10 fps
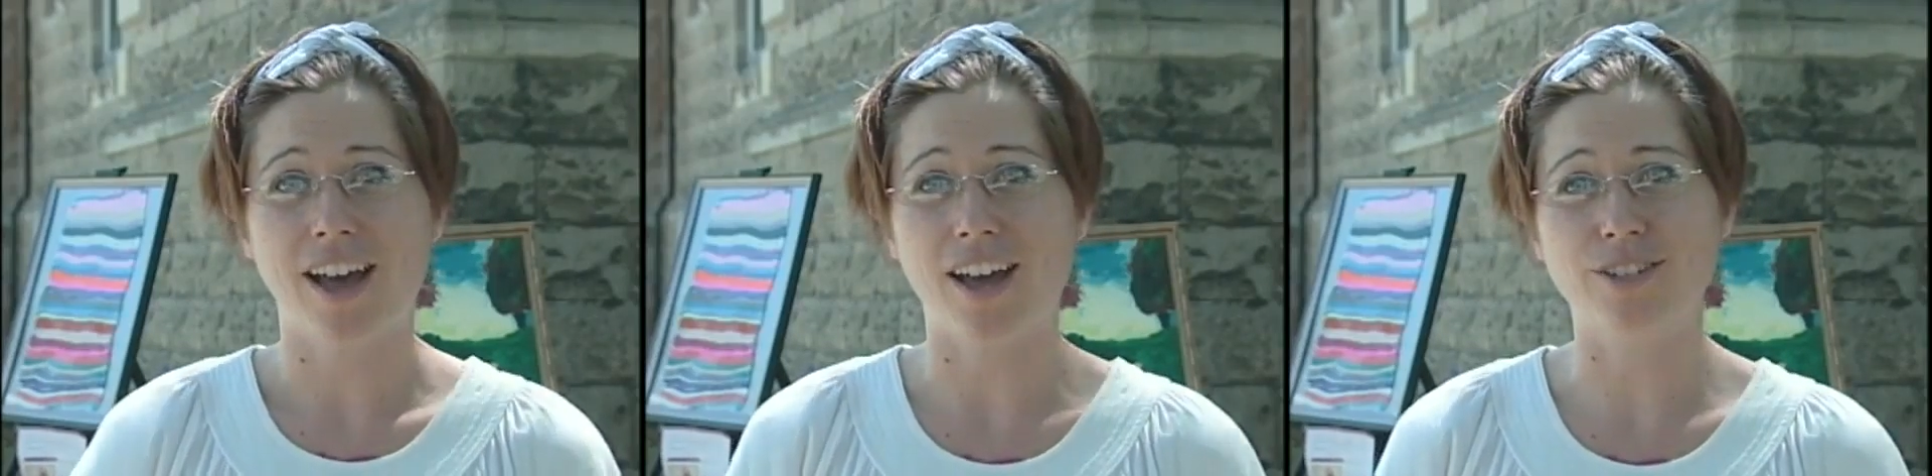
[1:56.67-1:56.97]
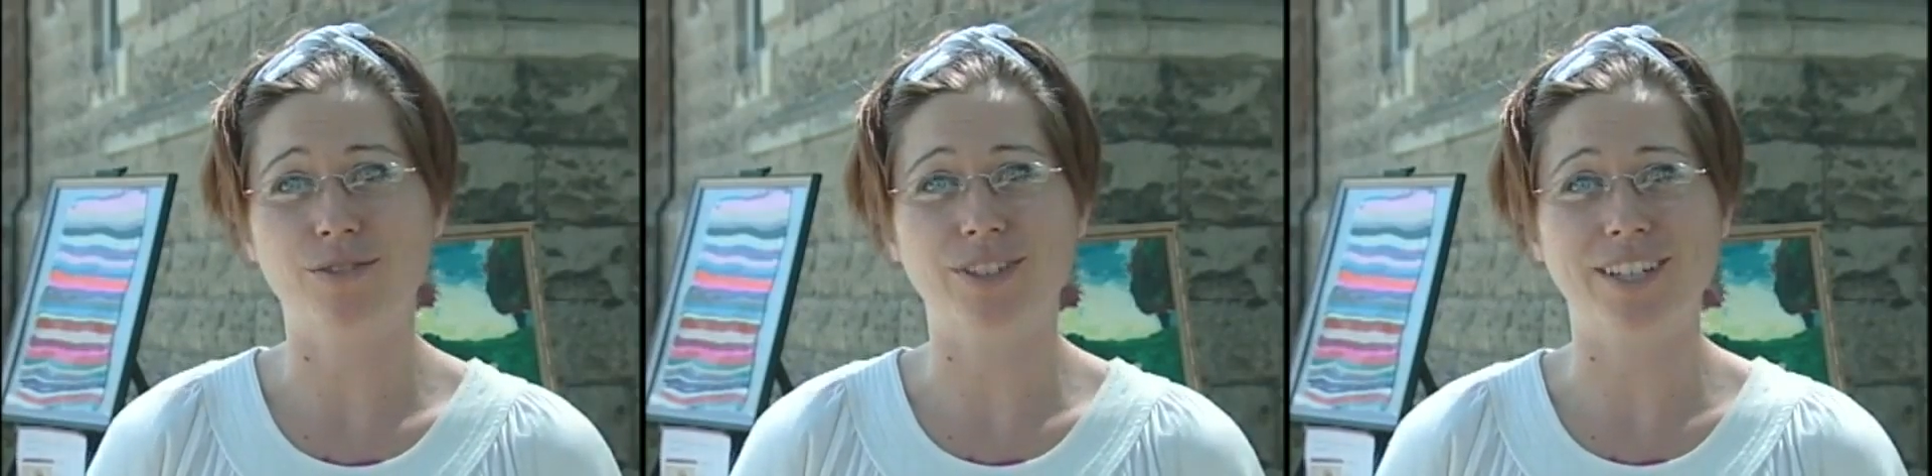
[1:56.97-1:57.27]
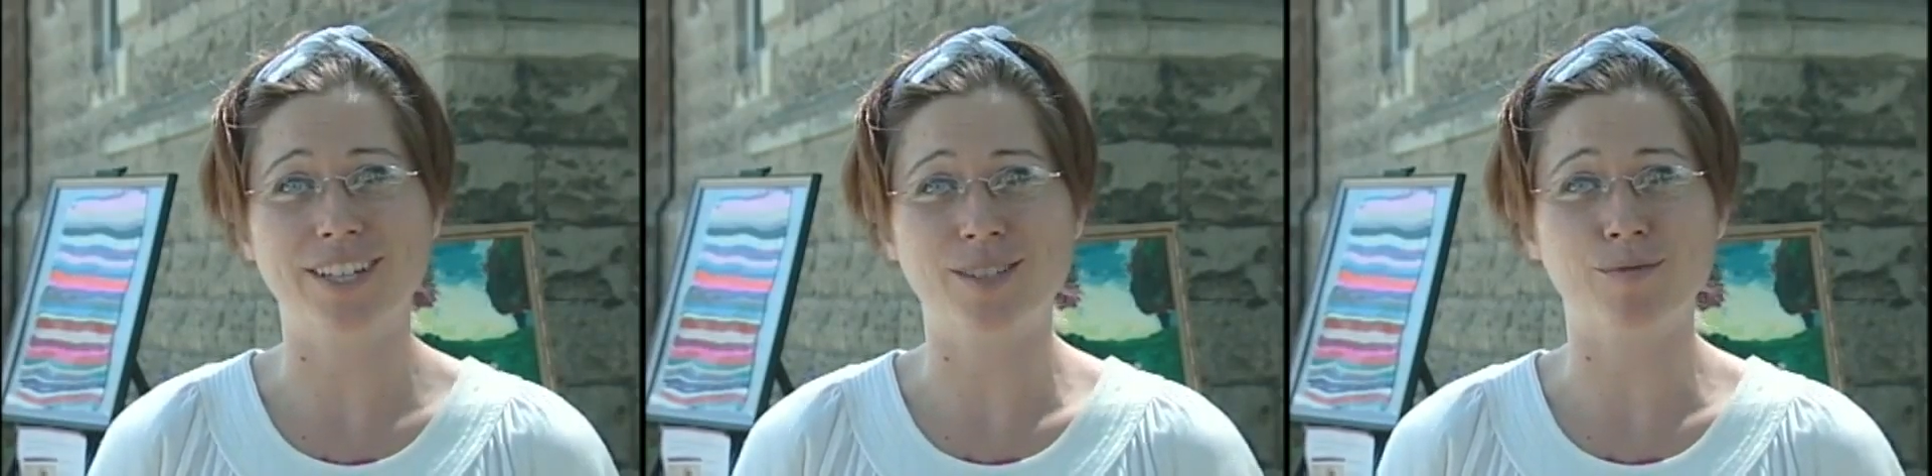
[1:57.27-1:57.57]
uh, to
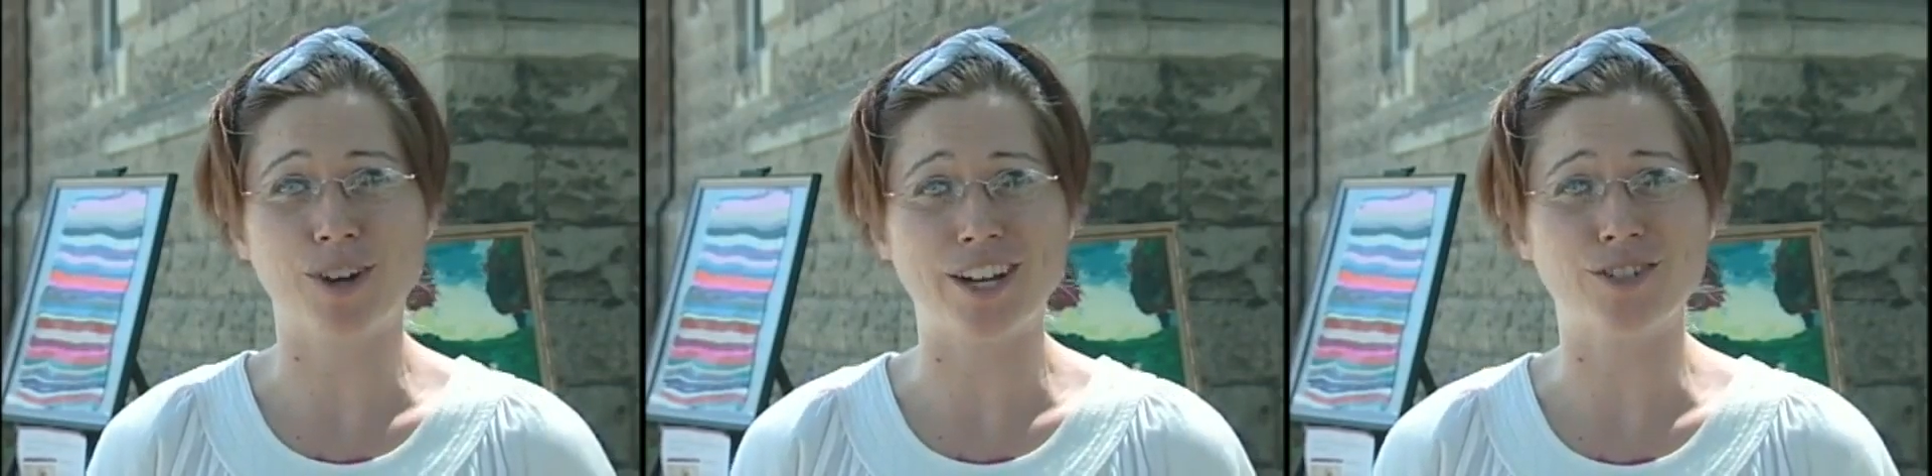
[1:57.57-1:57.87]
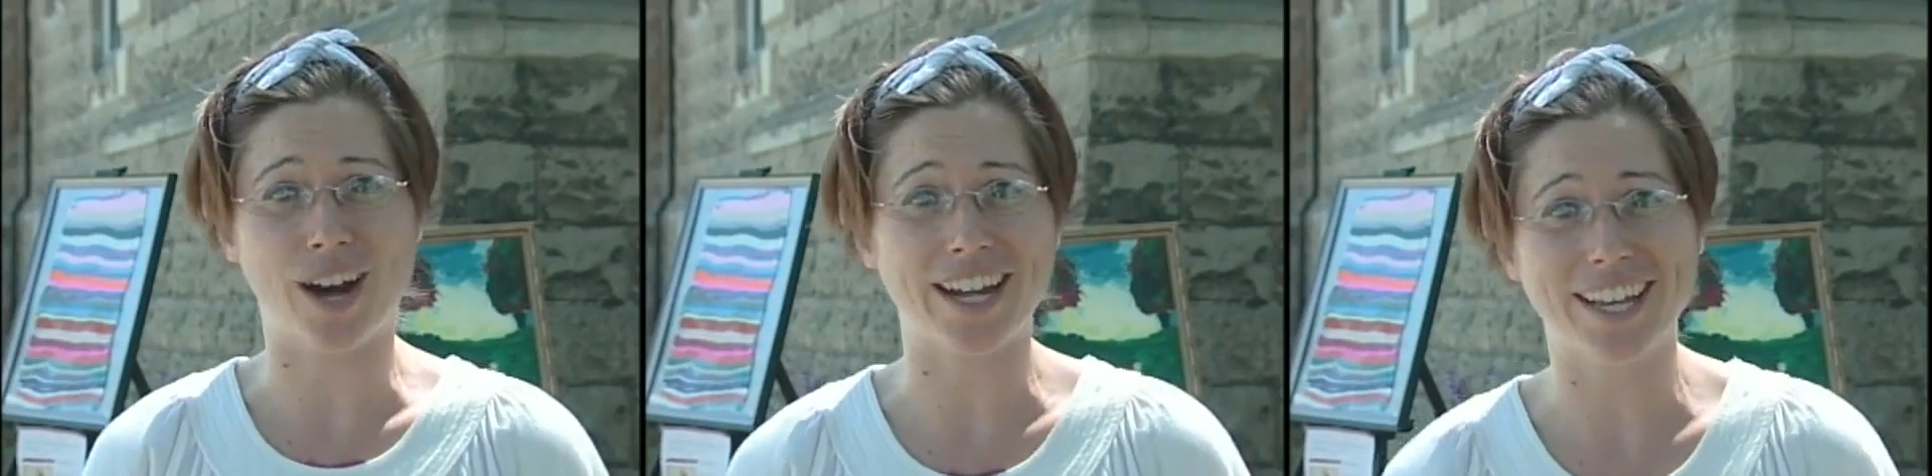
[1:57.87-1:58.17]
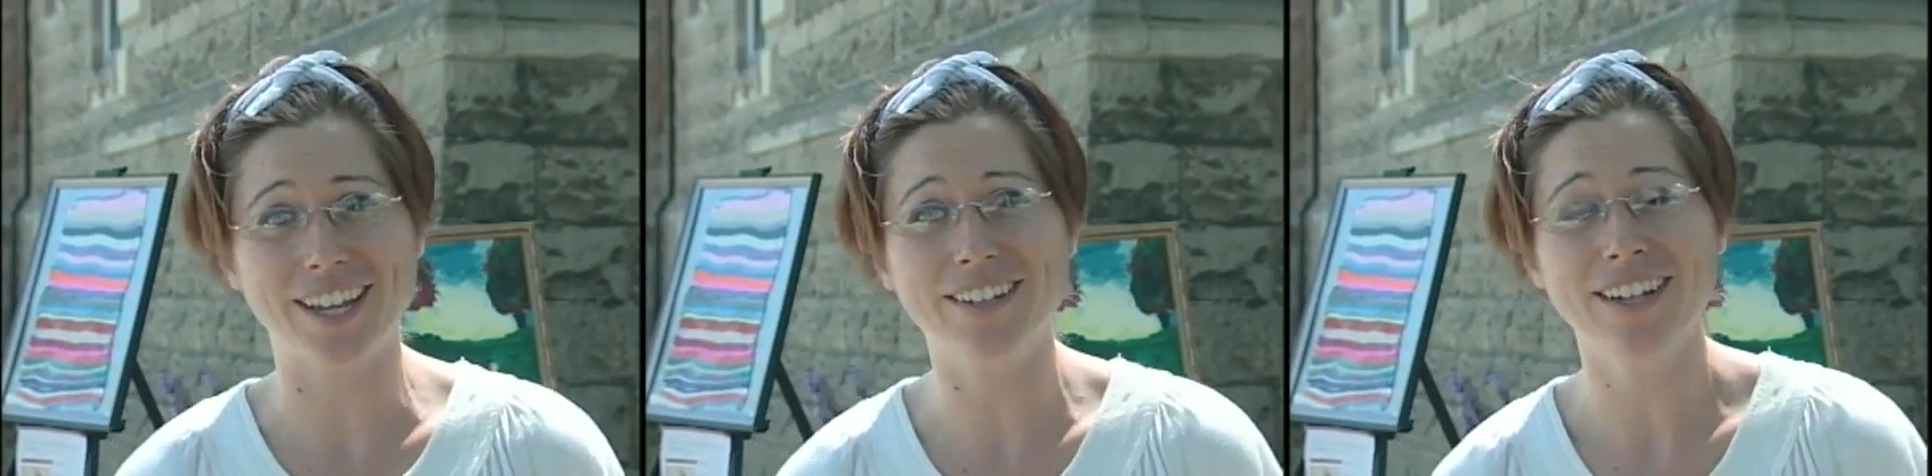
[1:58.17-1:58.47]
really get some great
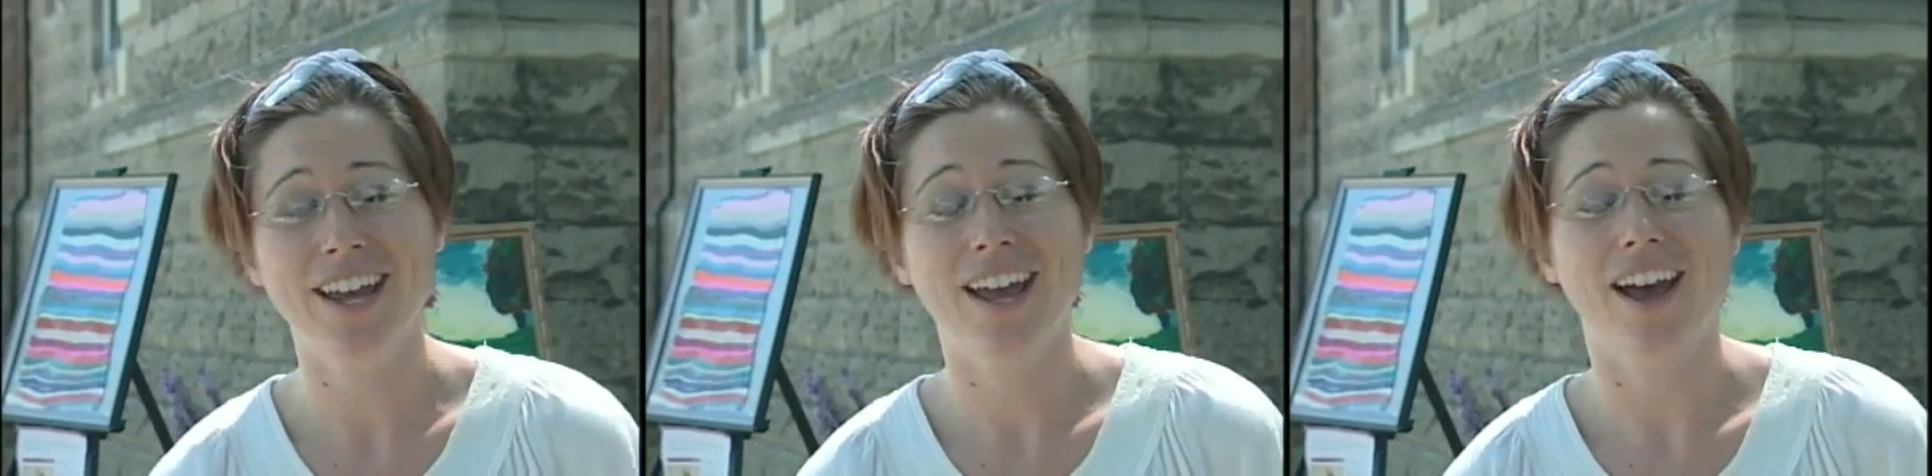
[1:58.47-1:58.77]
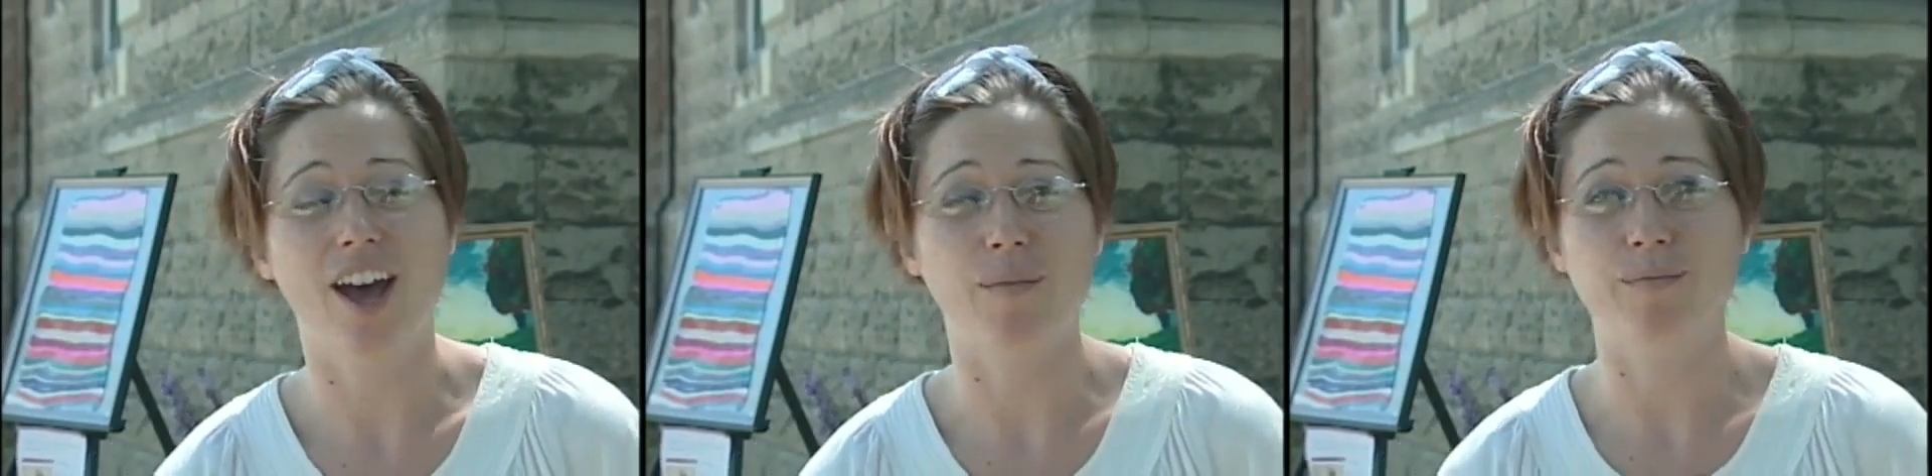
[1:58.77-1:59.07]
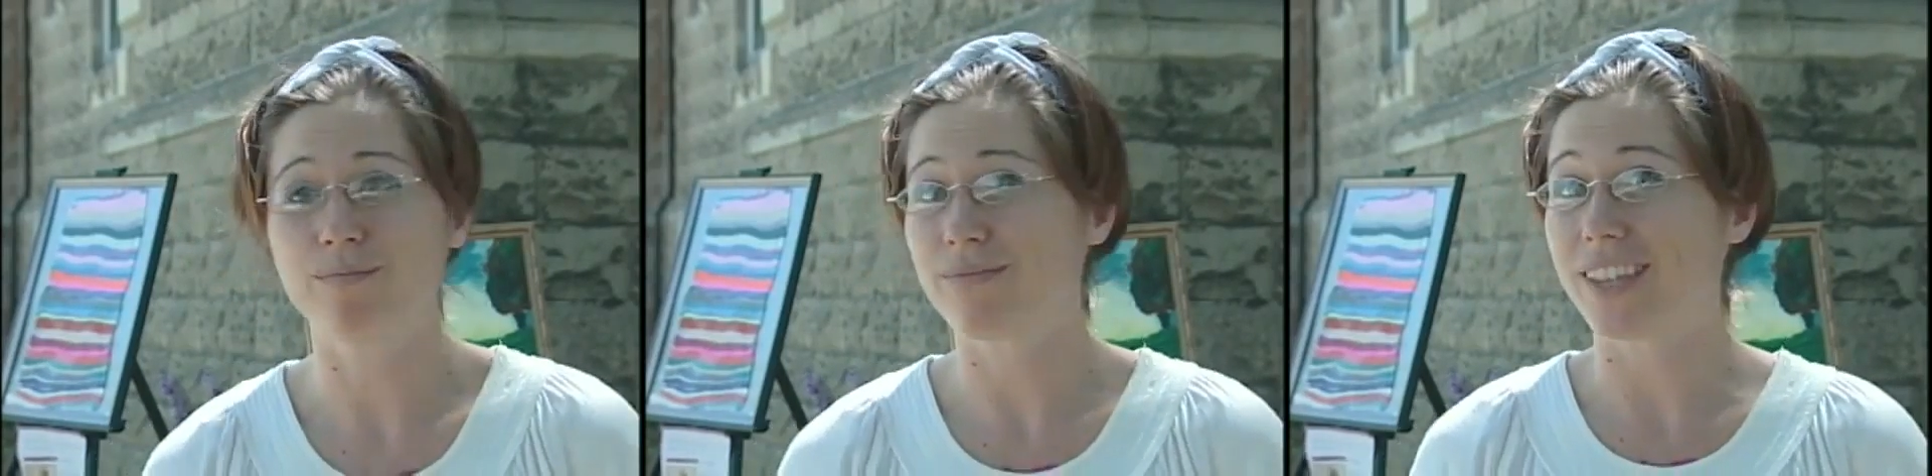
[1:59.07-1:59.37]
training in,
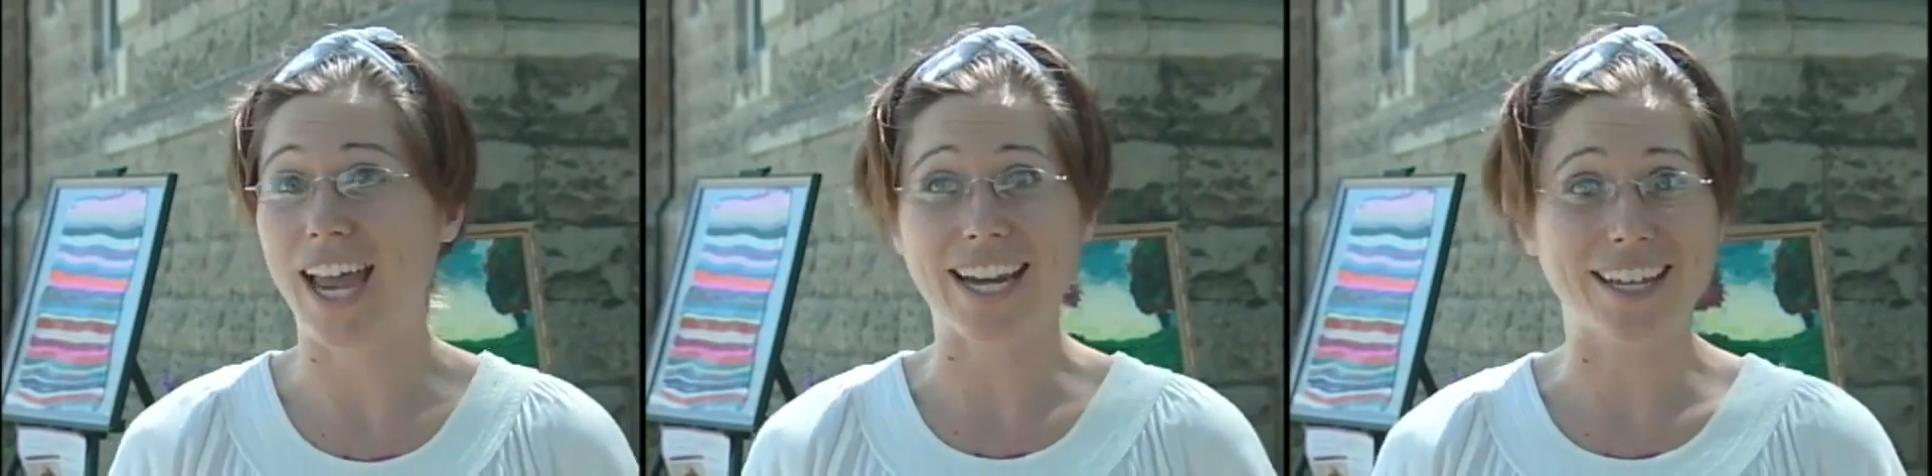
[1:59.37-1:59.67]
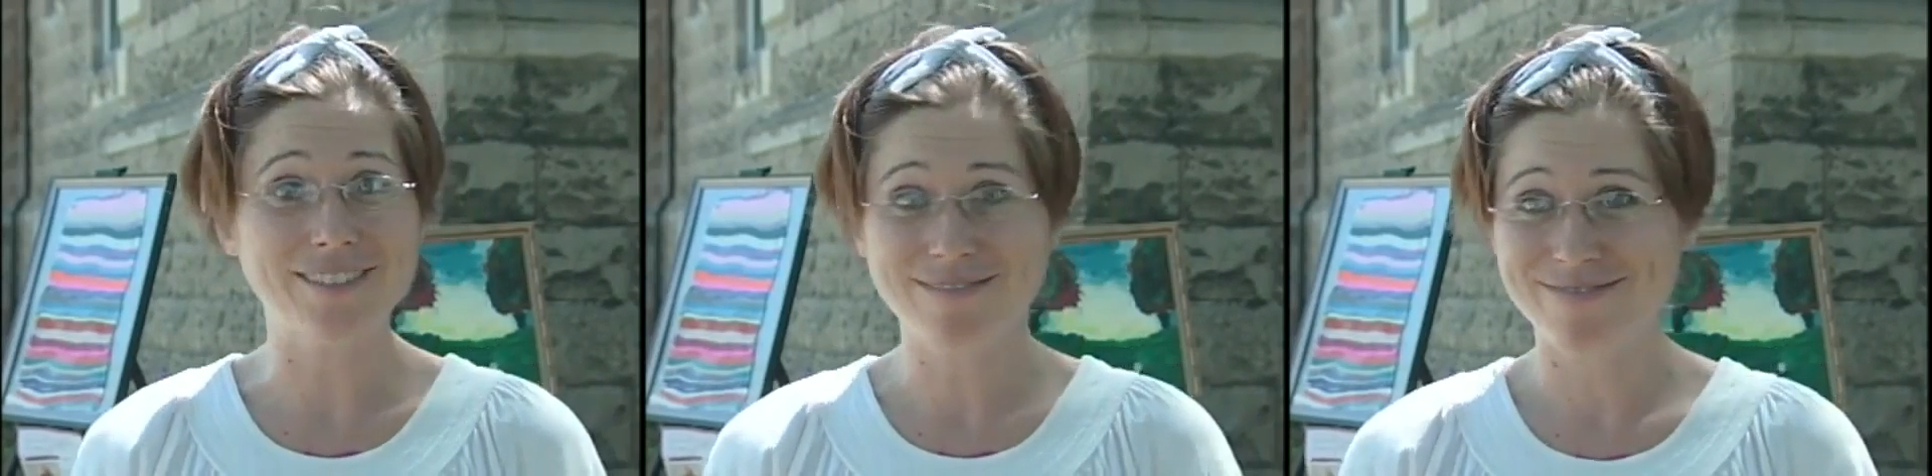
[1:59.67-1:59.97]
lighting,